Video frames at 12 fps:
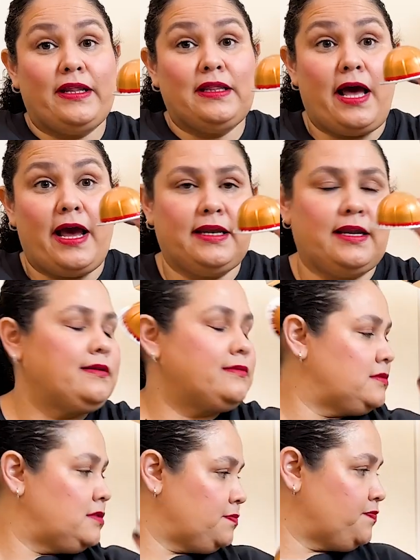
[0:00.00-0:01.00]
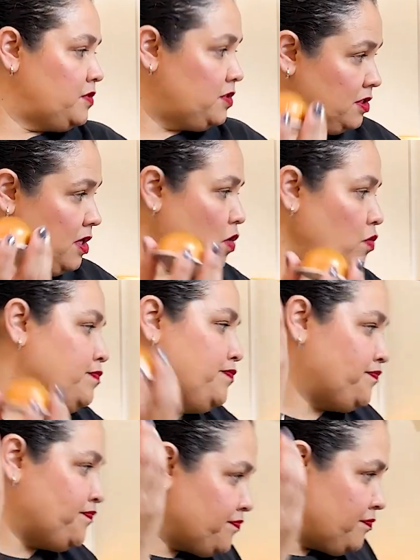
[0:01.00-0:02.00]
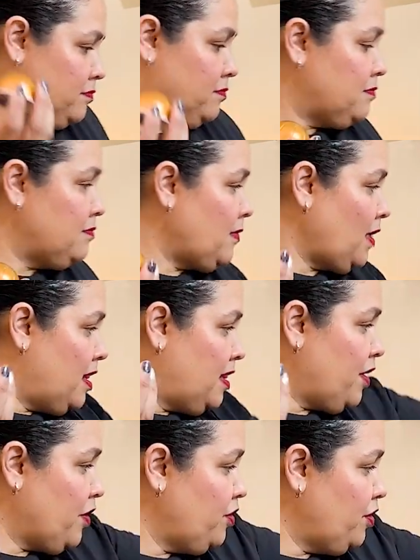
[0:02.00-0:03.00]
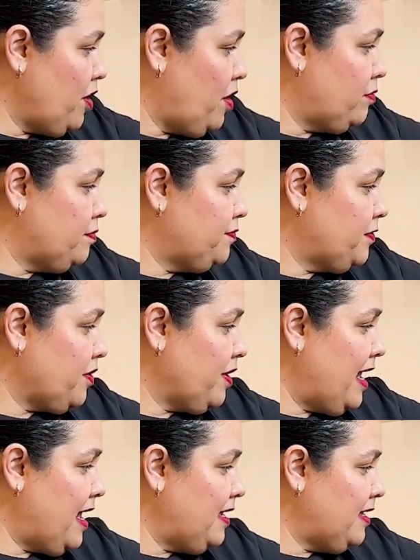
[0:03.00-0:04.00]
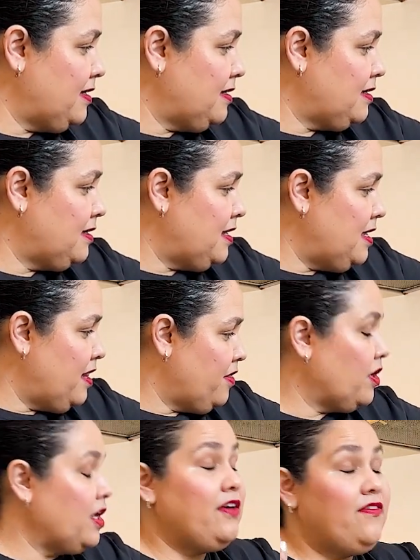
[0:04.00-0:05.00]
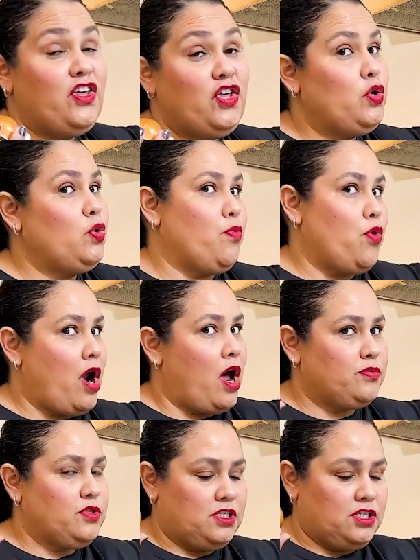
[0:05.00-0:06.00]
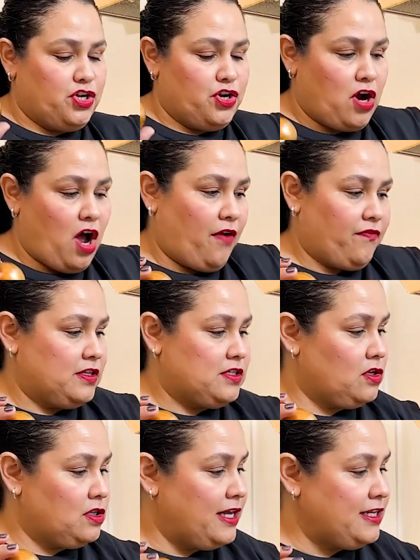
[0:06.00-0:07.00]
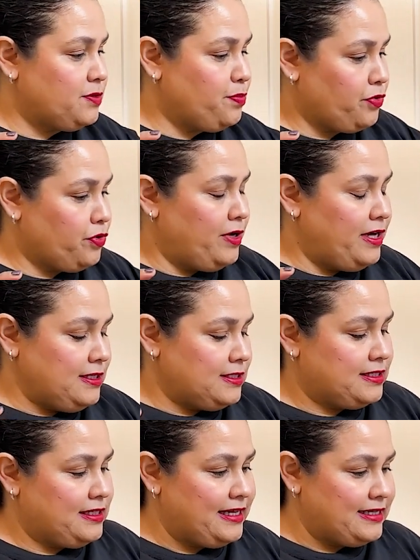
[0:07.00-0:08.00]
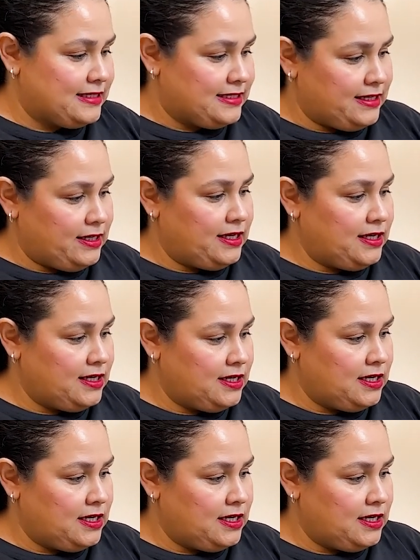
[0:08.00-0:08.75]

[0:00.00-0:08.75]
line. So there you go. They're giving you more options in your coffee. So let's brew it. Let's see